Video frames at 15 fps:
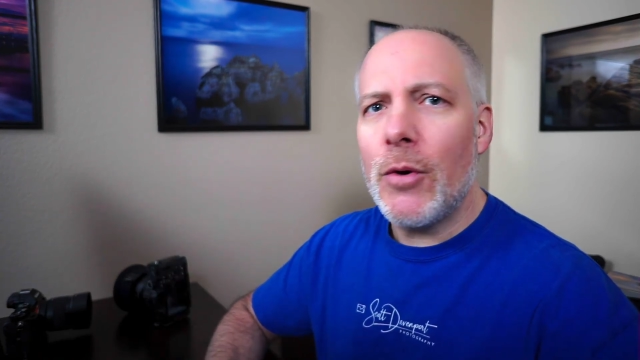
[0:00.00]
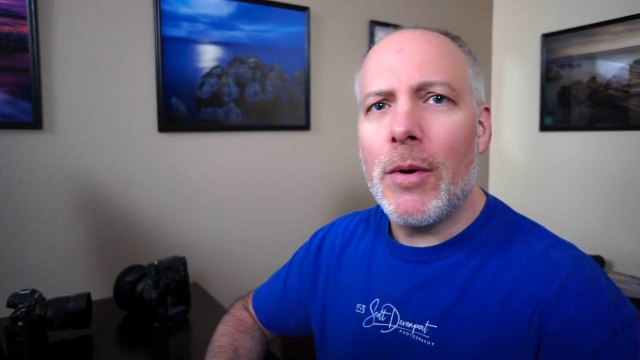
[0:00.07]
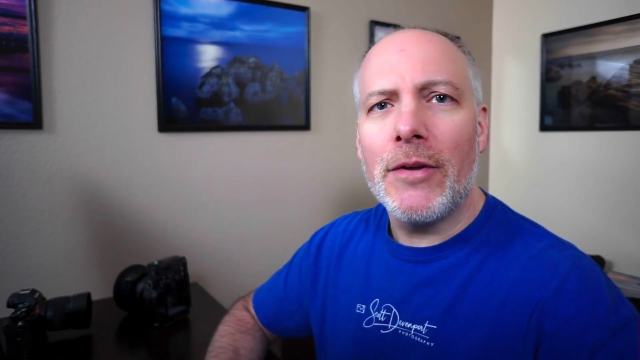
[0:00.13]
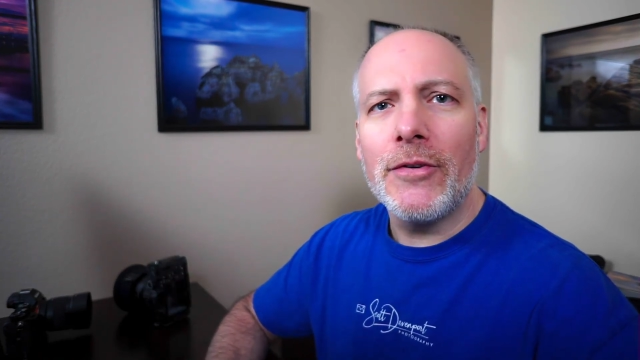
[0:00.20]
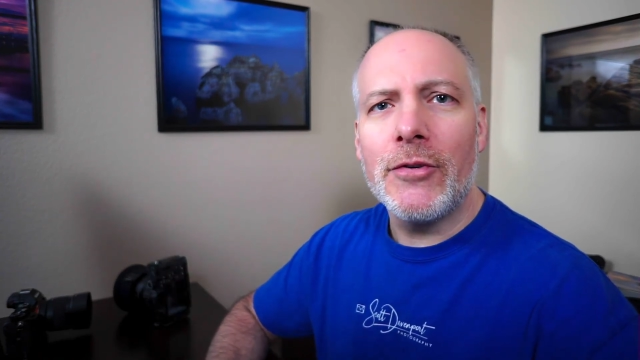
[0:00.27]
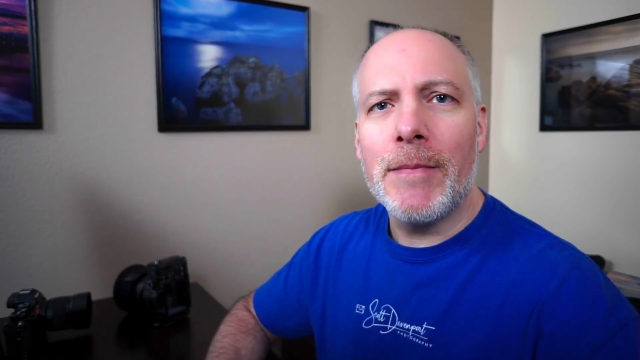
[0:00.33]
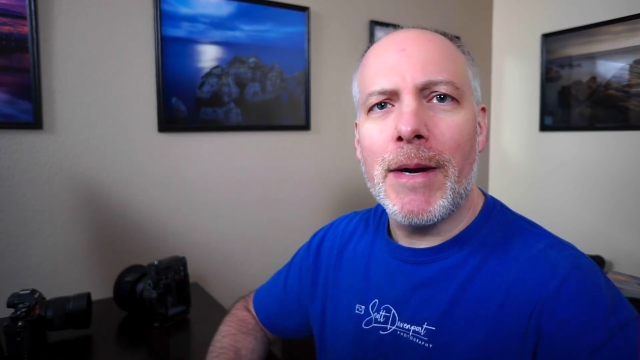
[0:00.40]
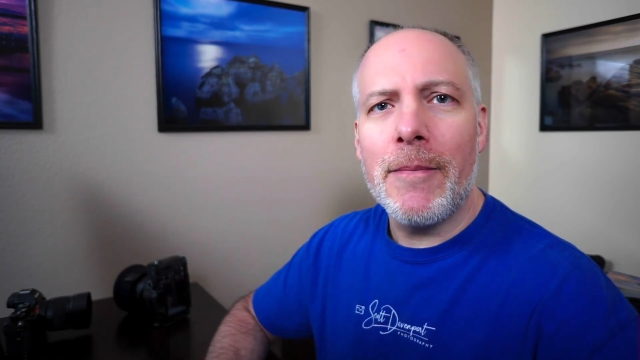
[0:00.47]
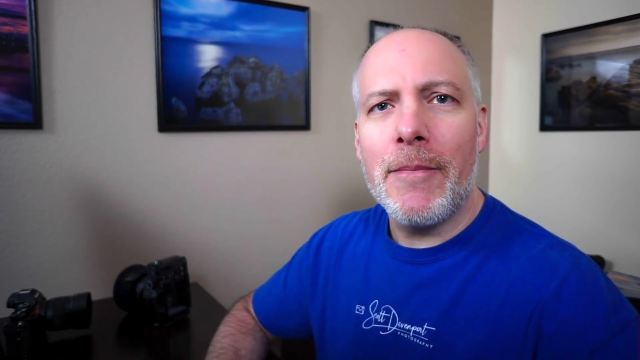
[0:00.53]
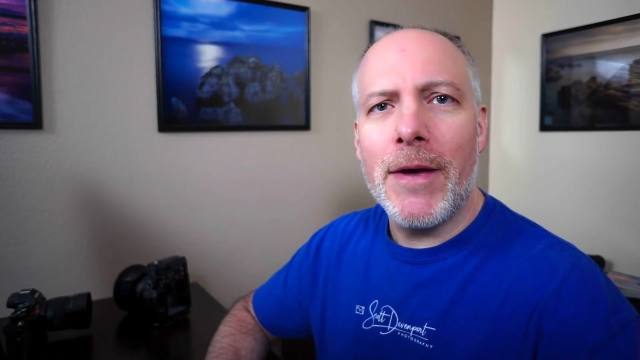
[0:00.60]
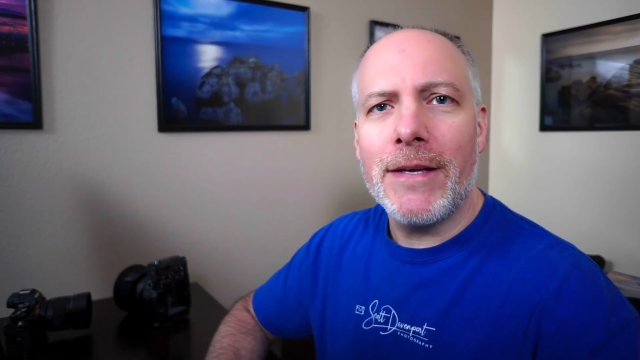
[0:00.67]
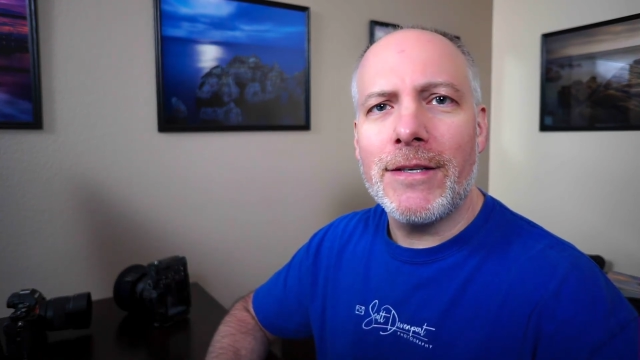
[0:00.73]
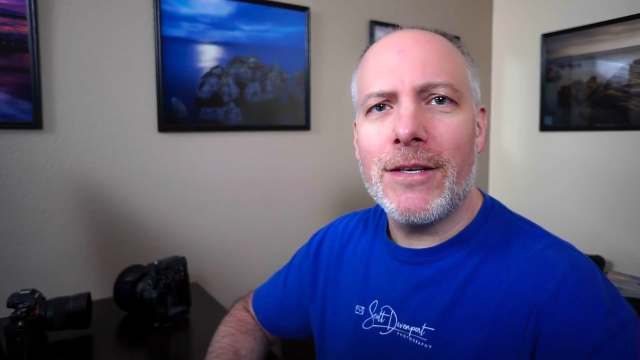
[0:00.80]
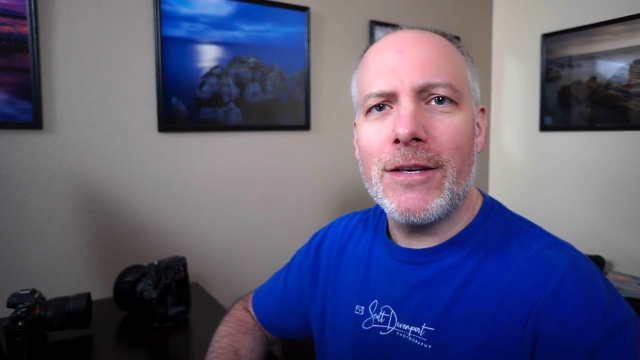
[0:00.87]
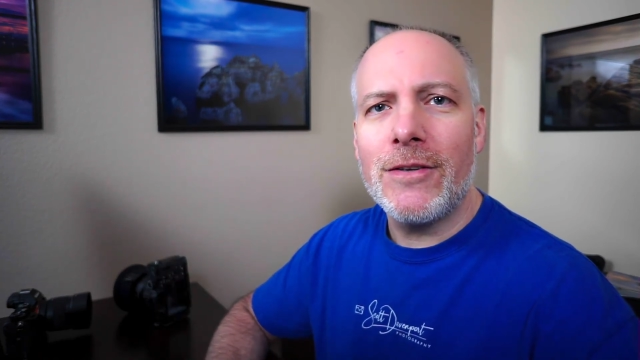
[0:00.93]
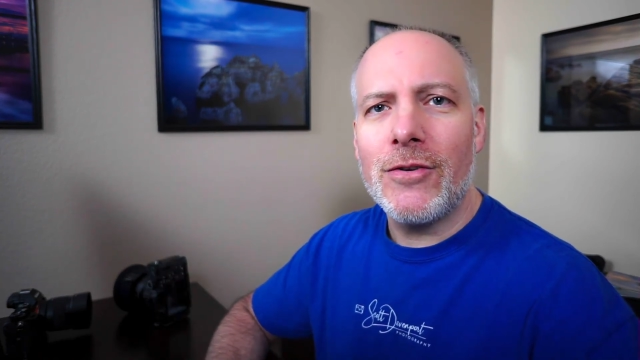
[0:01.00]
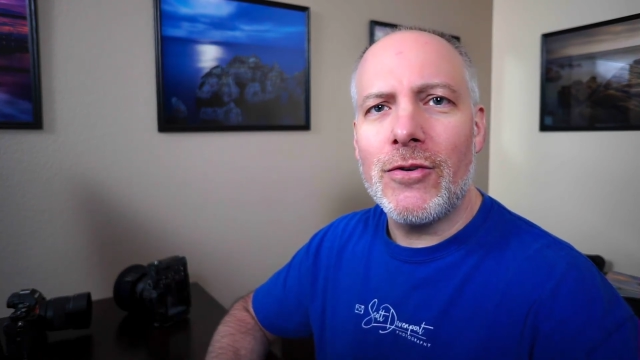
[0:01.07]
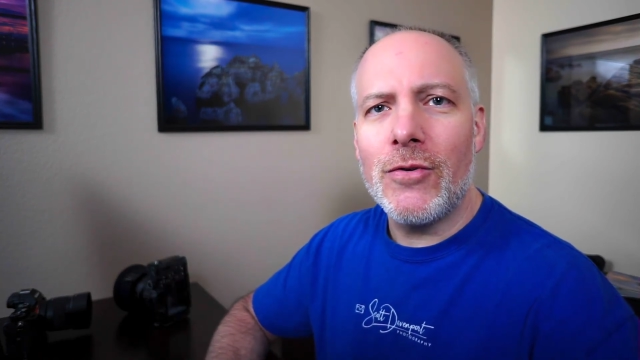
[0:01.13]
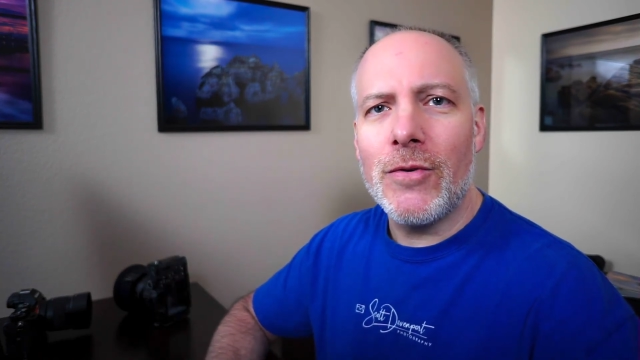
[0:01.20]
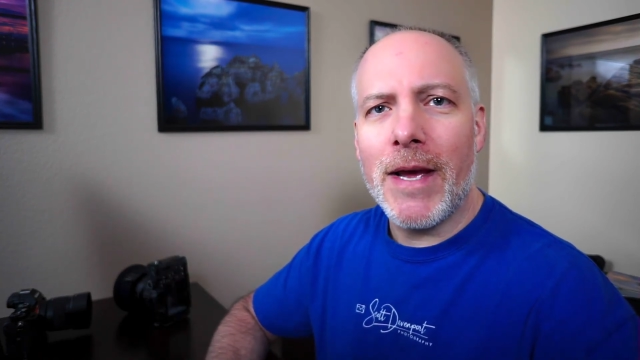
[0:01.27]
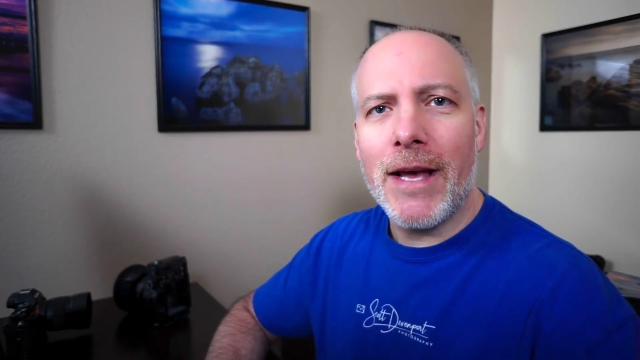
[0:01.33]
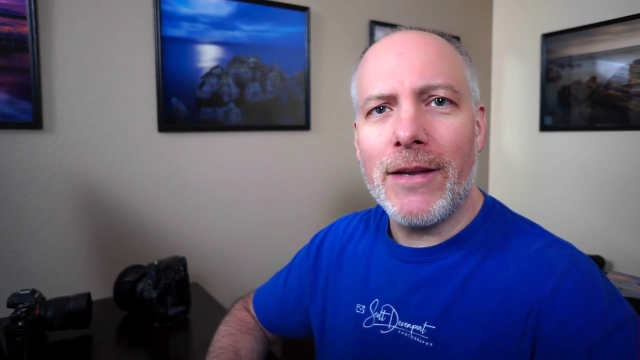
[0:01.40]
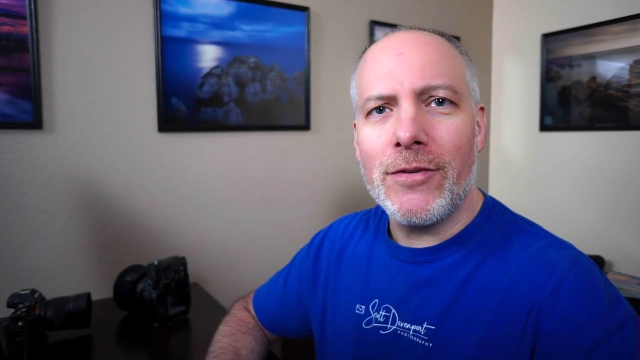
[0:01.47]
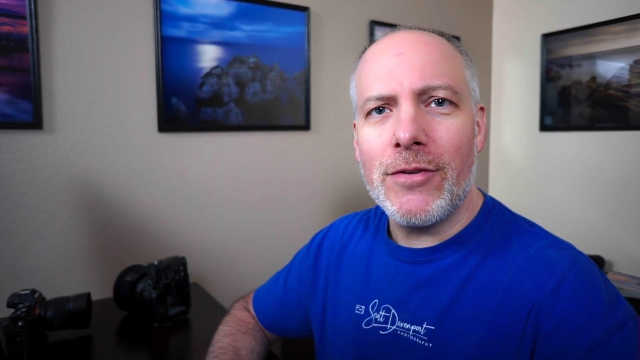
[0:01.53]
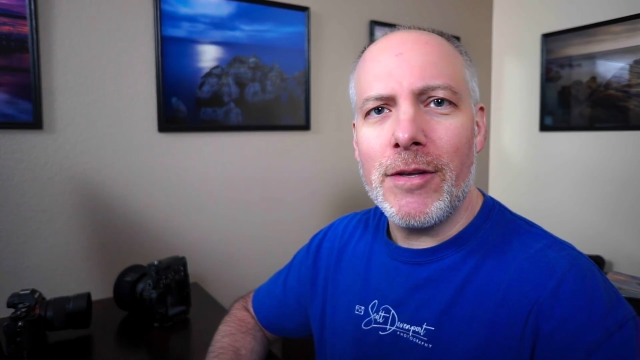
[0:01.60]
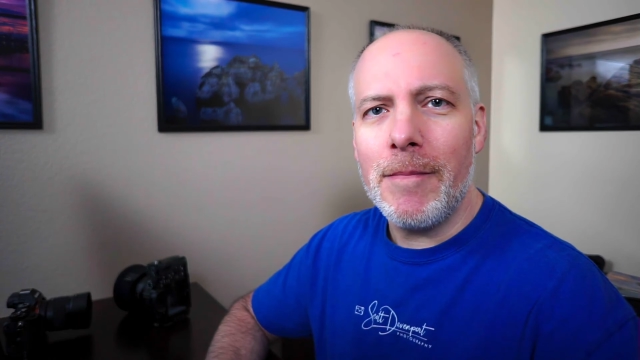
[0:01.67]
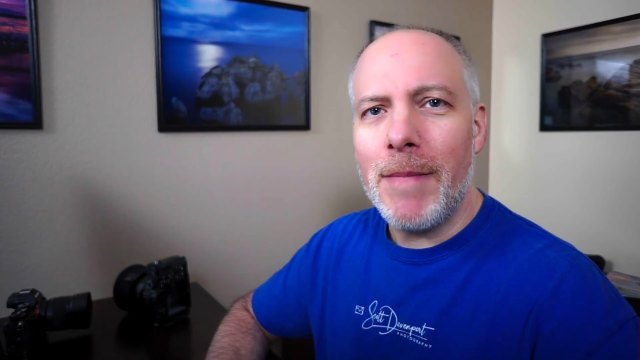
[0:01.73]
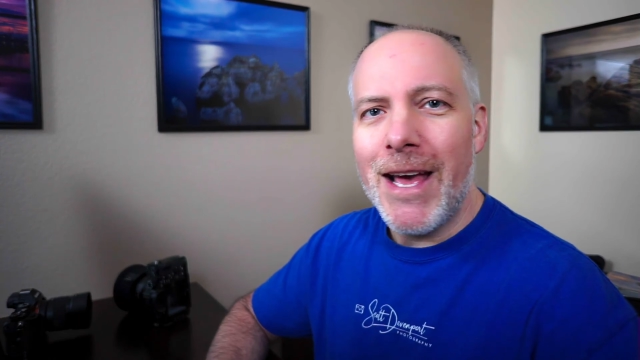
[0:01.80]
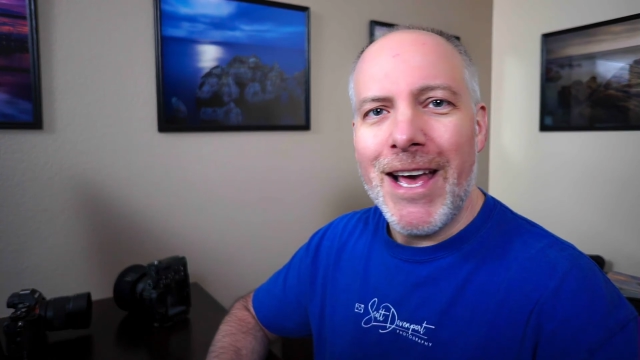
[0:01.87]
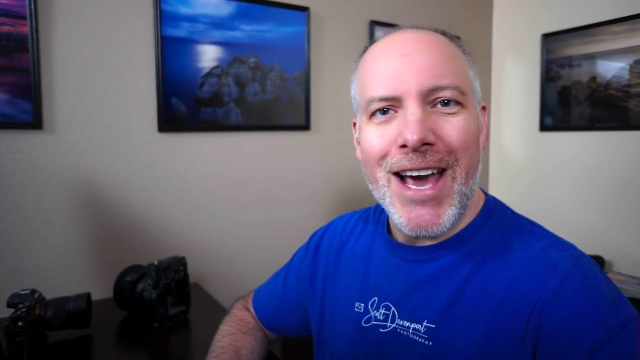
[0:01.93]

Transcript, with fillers: I'll do my best to answer them.